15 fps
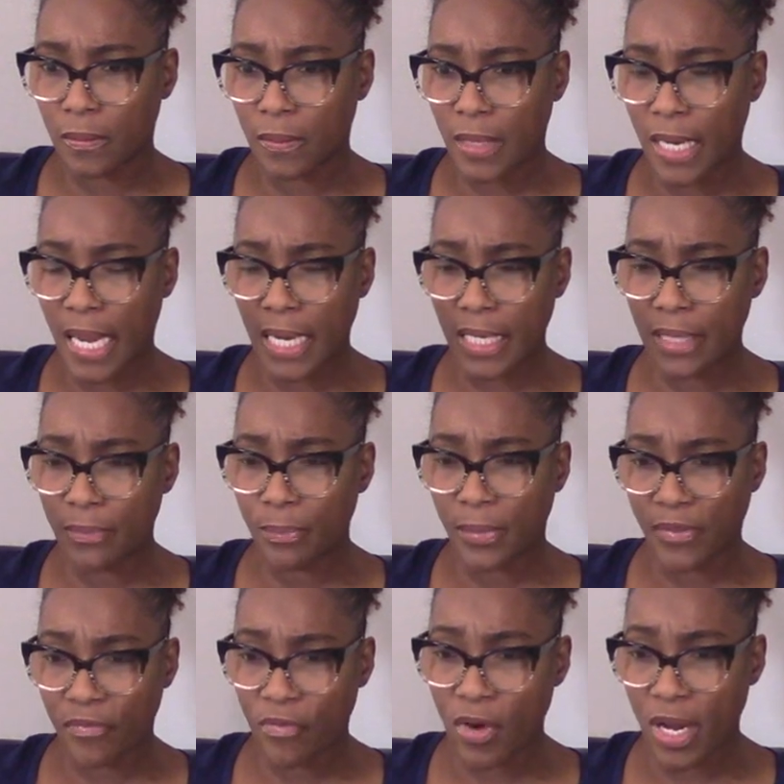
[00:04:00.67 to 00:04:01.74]
Now,
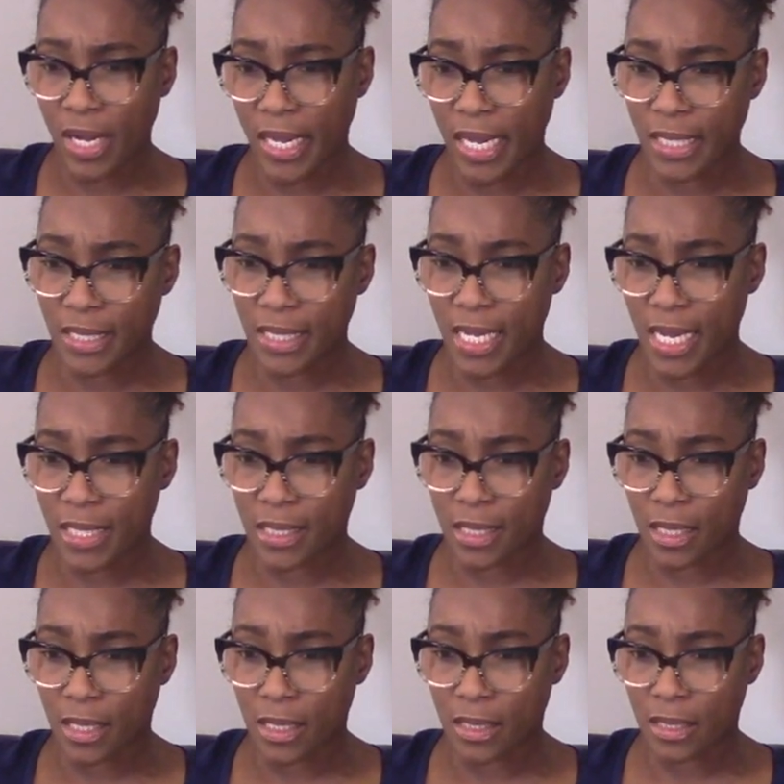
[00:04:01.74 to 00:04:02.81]
before I got tested,
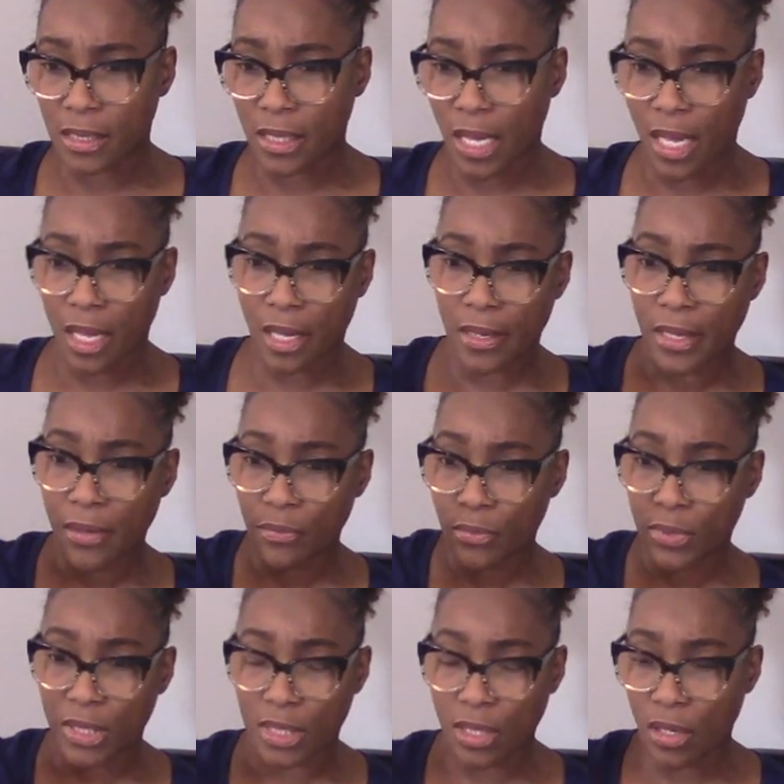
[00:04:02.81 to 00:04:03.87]
because uh, it
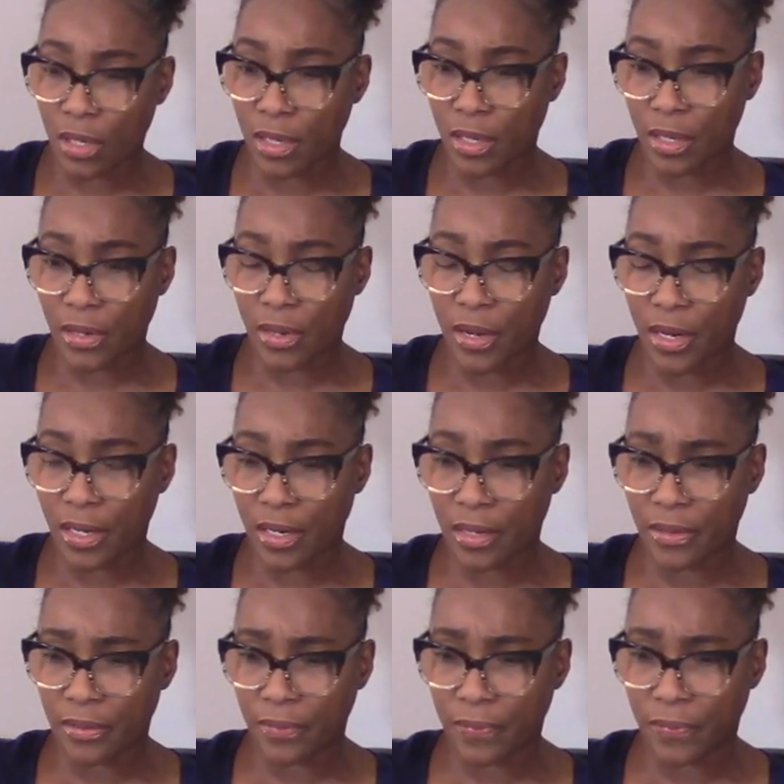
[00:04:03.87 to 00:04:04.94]
was on, on a
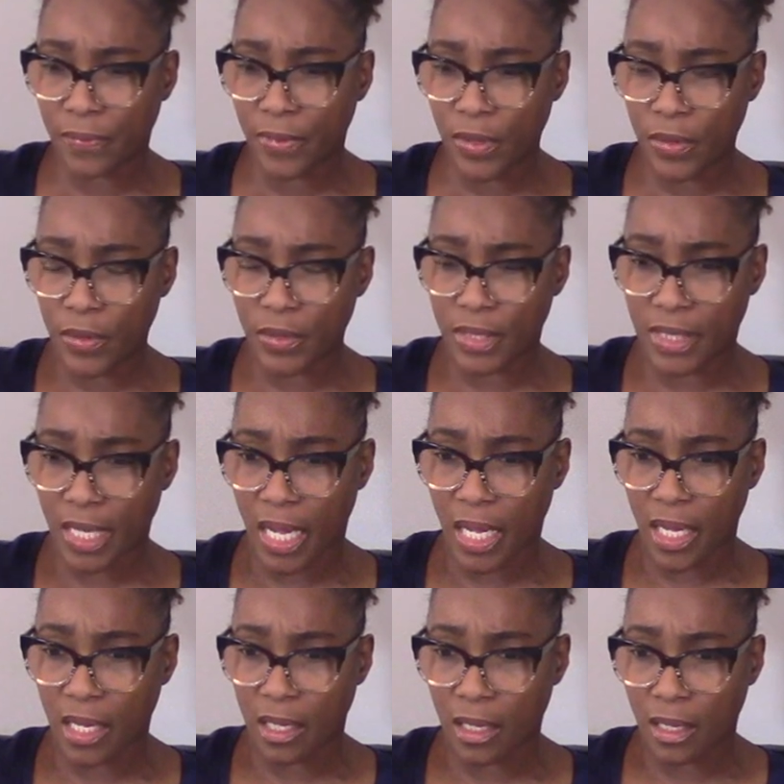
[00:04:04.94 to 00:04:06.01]

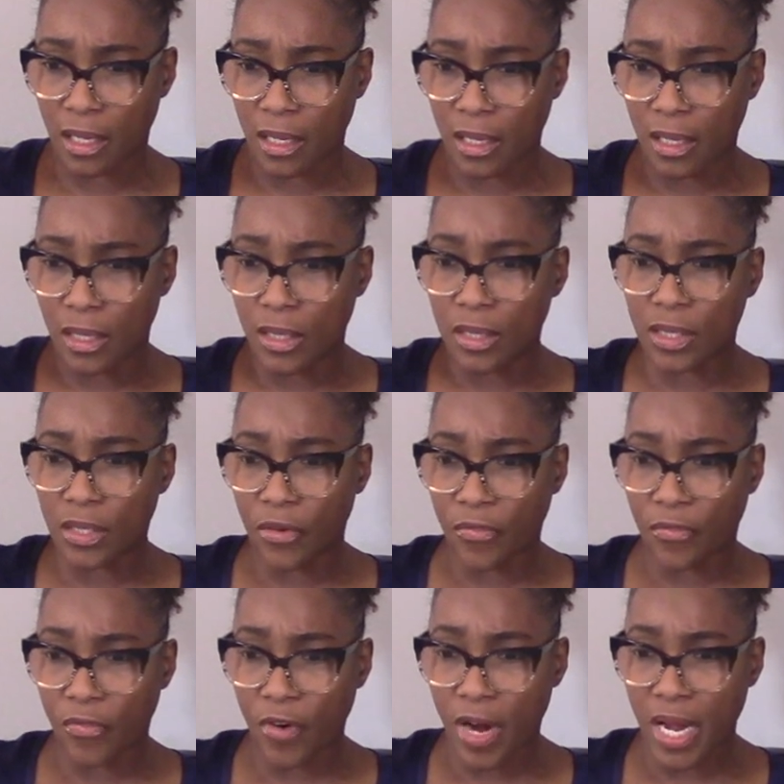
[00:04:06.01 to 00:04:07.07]
Thursday, so
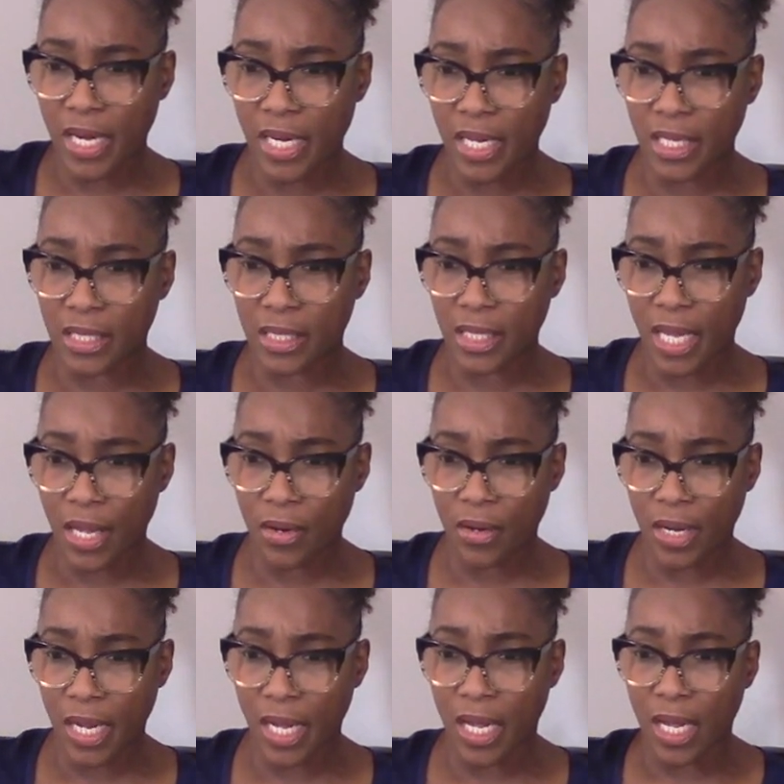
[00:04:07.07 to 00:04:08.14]
Friday,
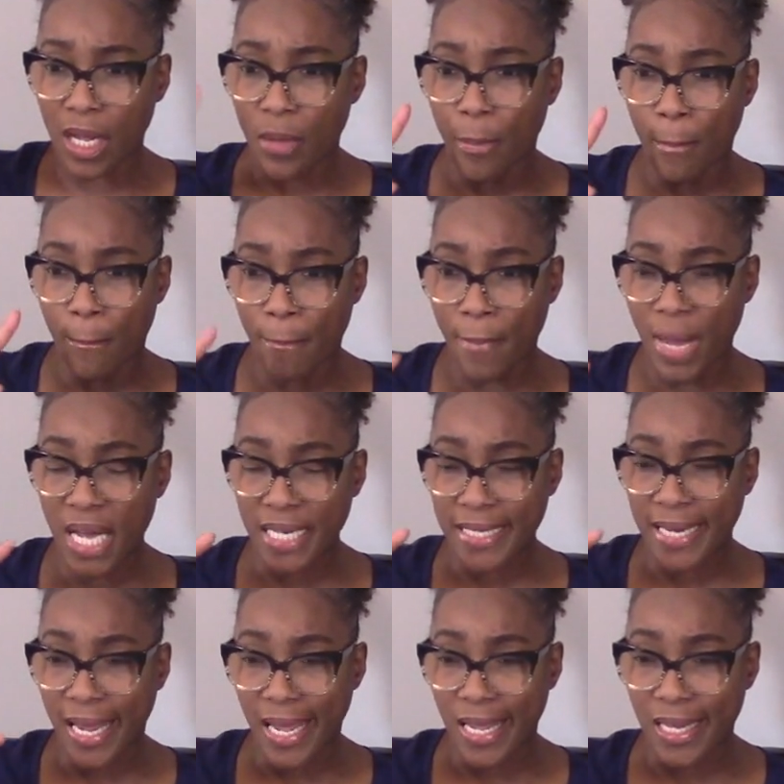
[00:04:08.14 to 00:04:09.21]
Saturday,
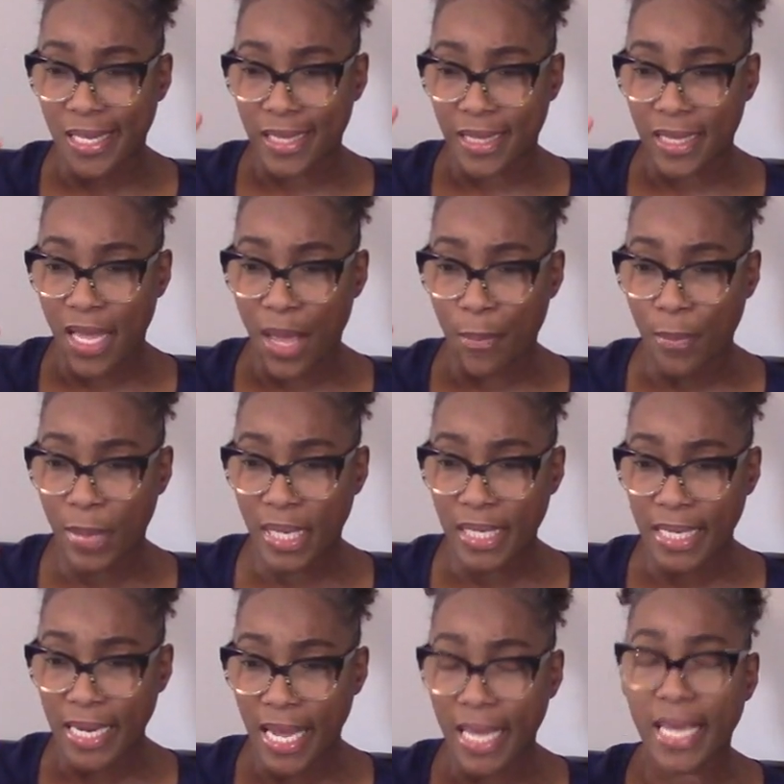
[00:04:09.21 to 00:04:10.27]
Monday, that
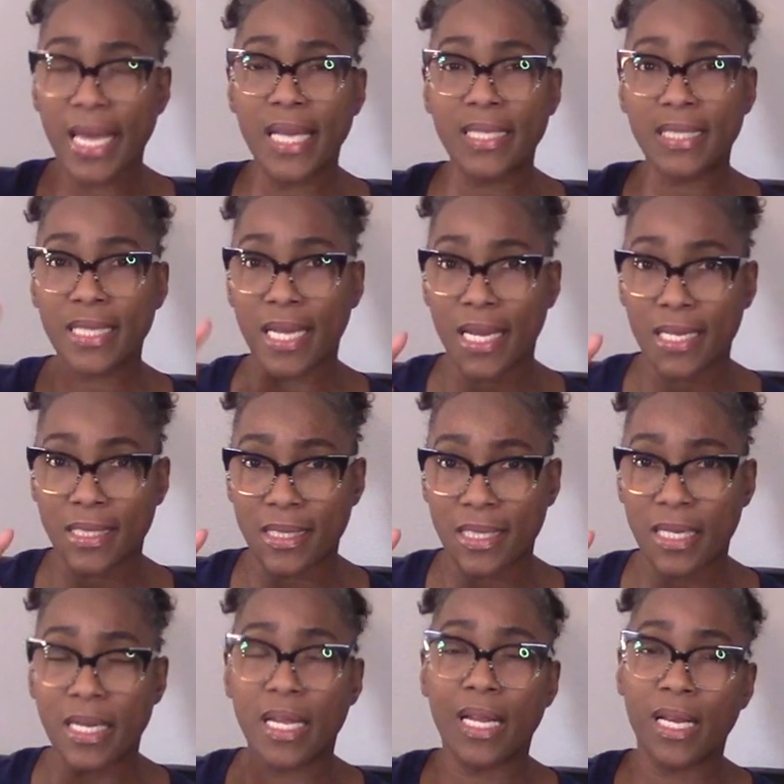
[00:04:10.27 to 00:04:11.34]
Monday I got
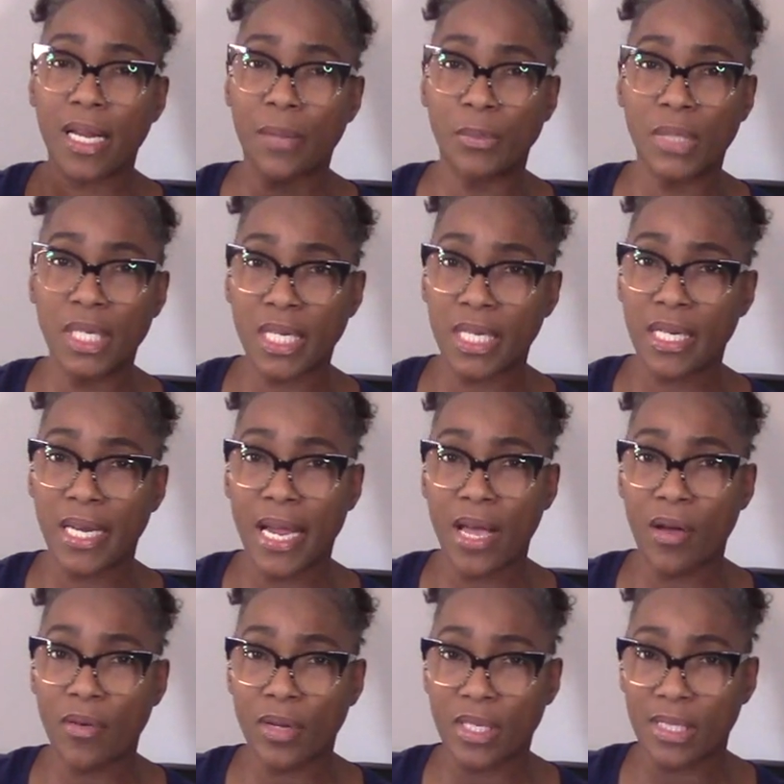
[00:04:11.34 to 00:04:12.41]
tested and I'm looking
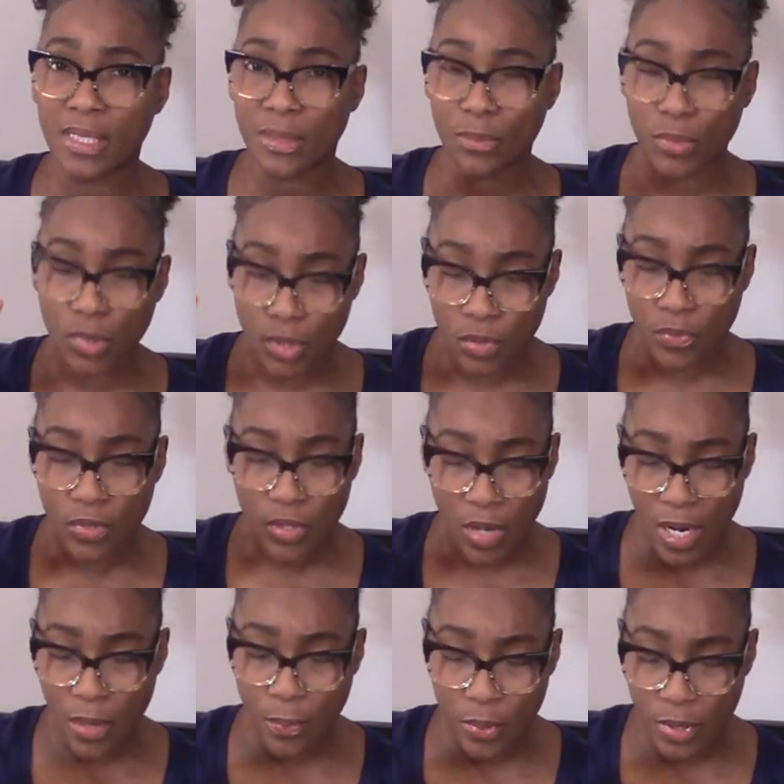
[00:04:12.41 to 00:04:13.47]
down because I'm
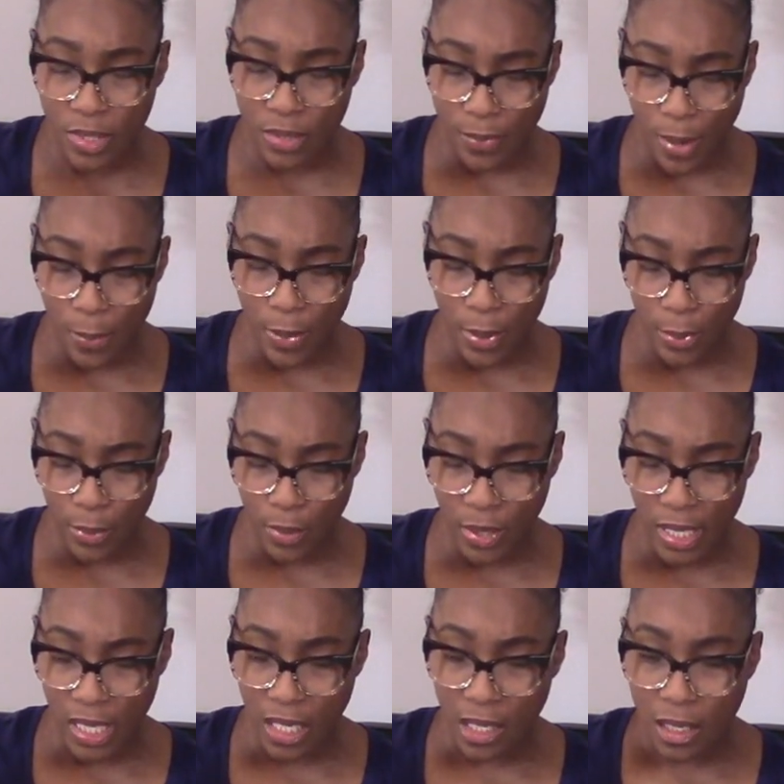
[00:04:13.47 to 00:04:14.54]
trying to push my
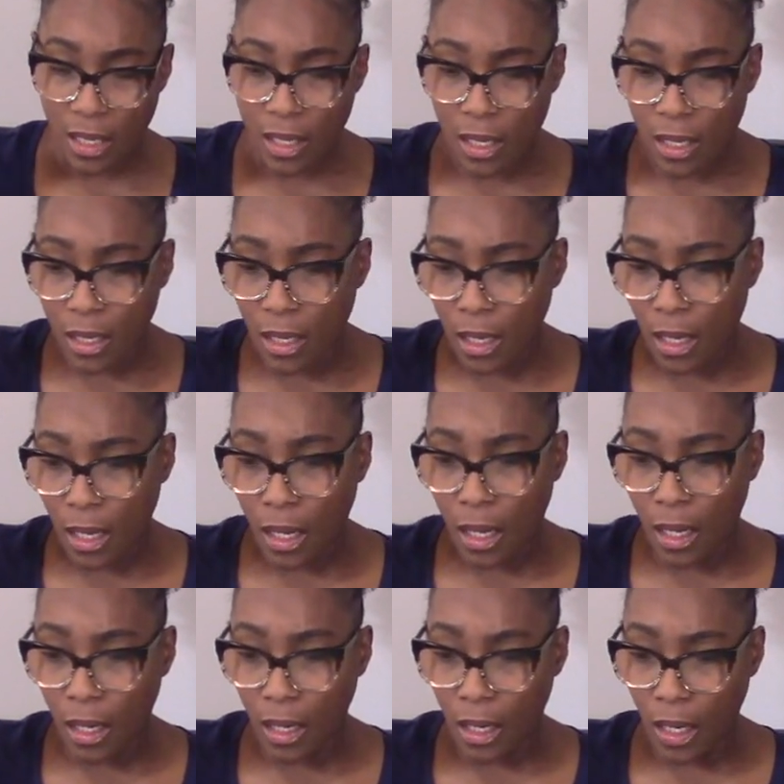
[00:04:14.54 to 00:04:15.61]
memory.
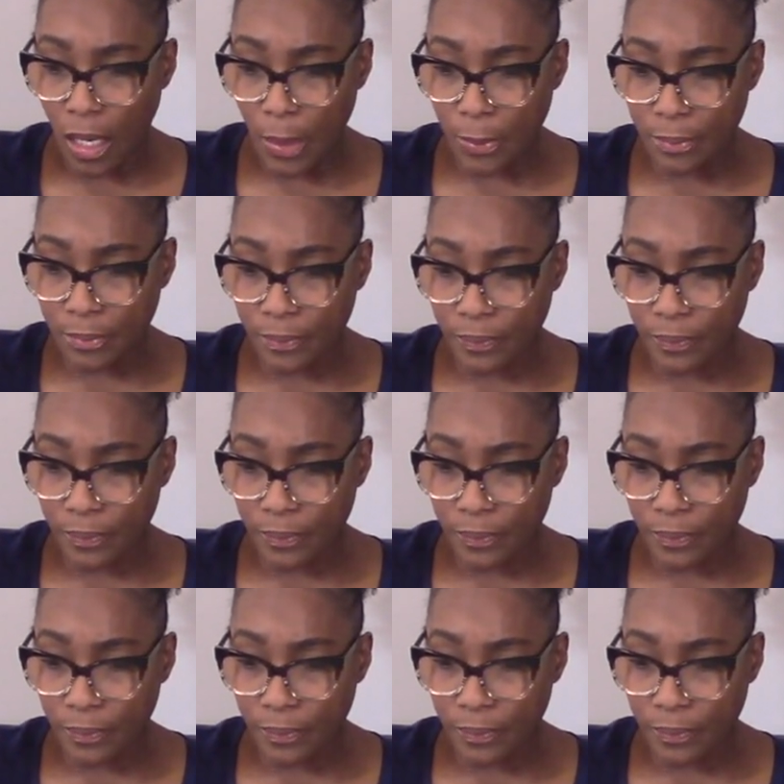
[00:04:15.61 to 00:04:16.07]
Um,